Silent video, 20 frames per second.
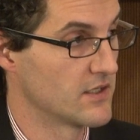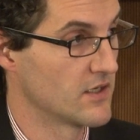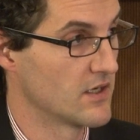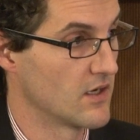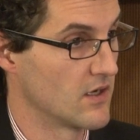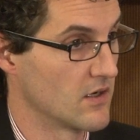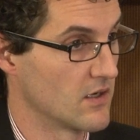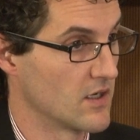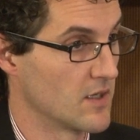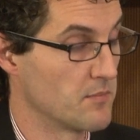
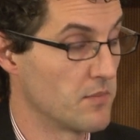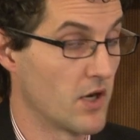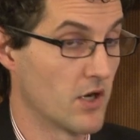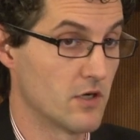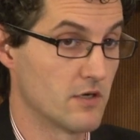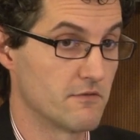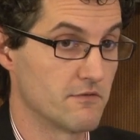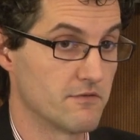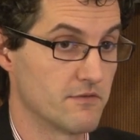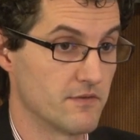are a
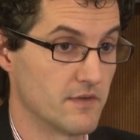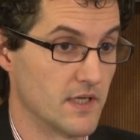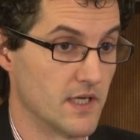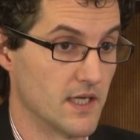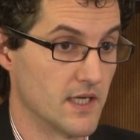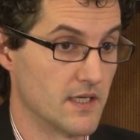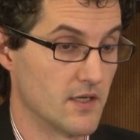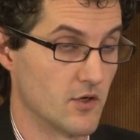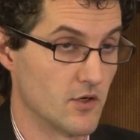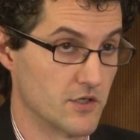part of,
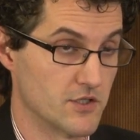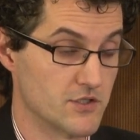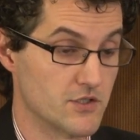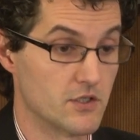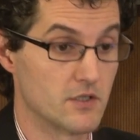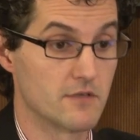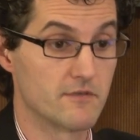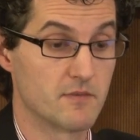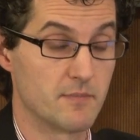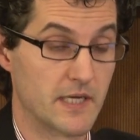uh, are
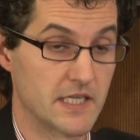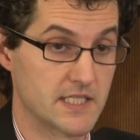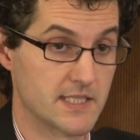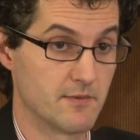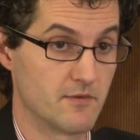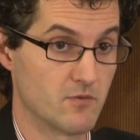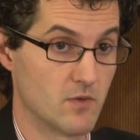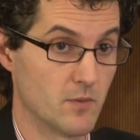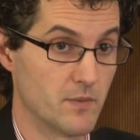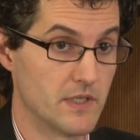served by some
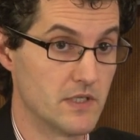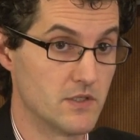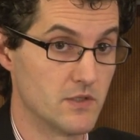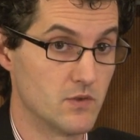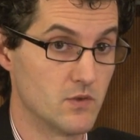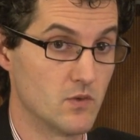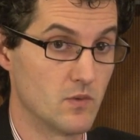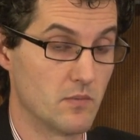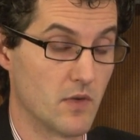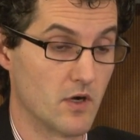of what we
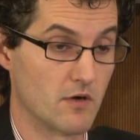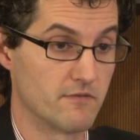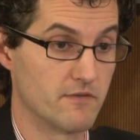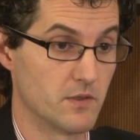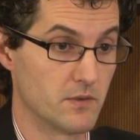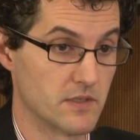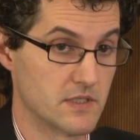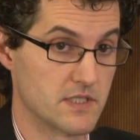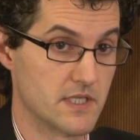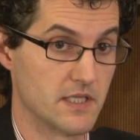do, our
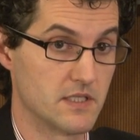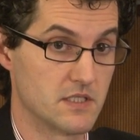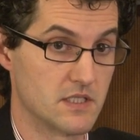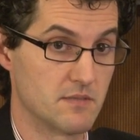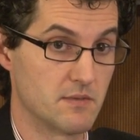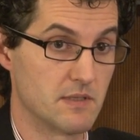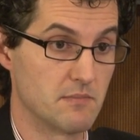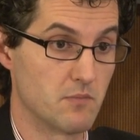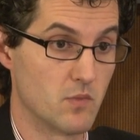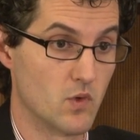focus tends to
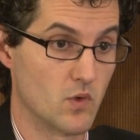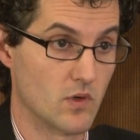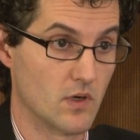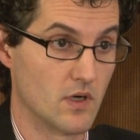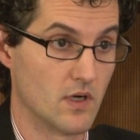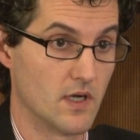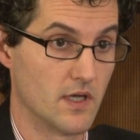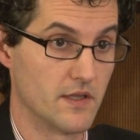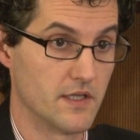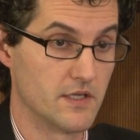be more
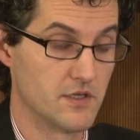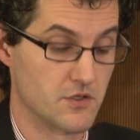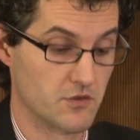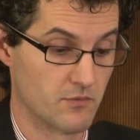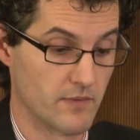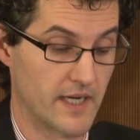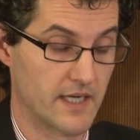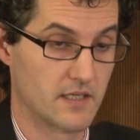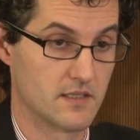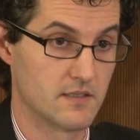on the
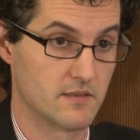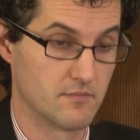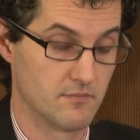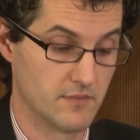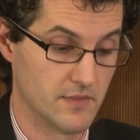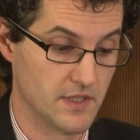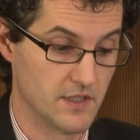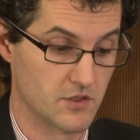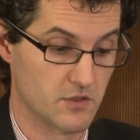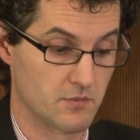direct
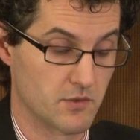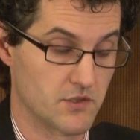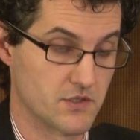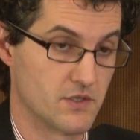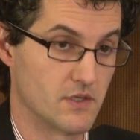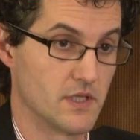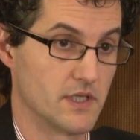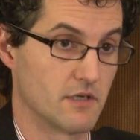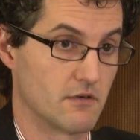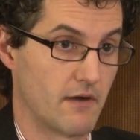
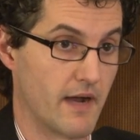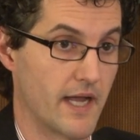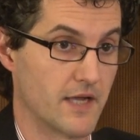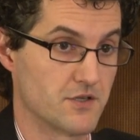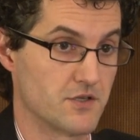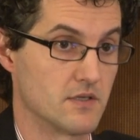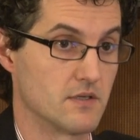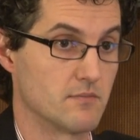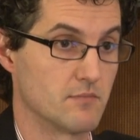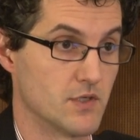interpersonal
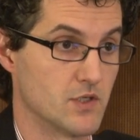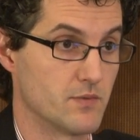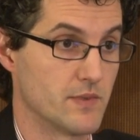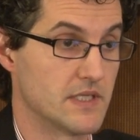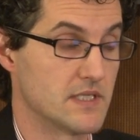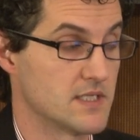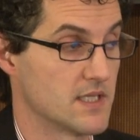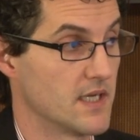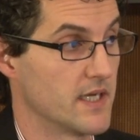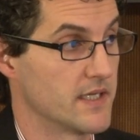interaction
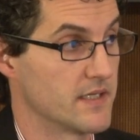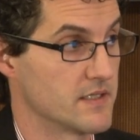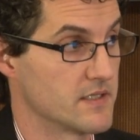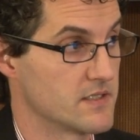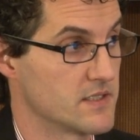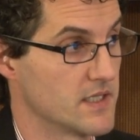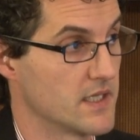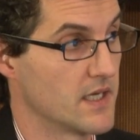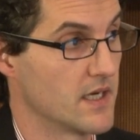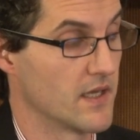between
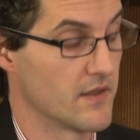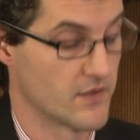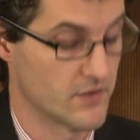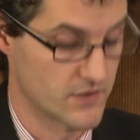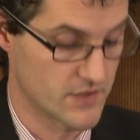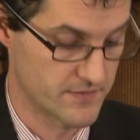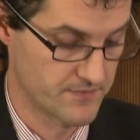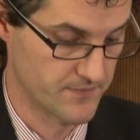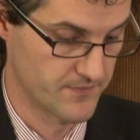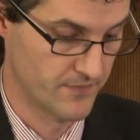scientists and
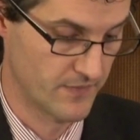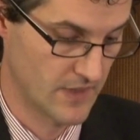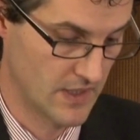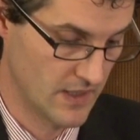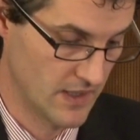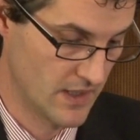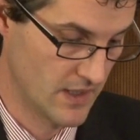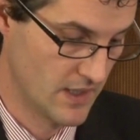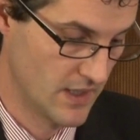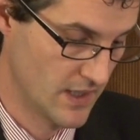others.
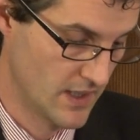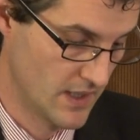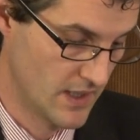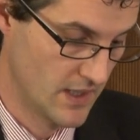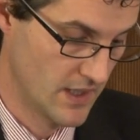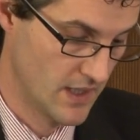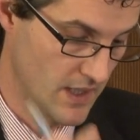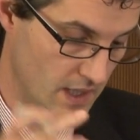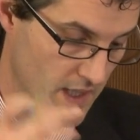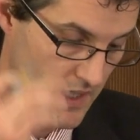
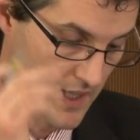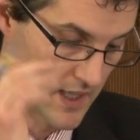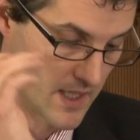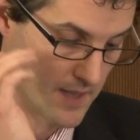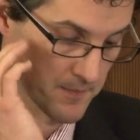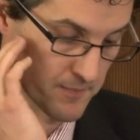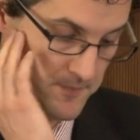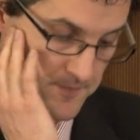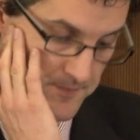Um,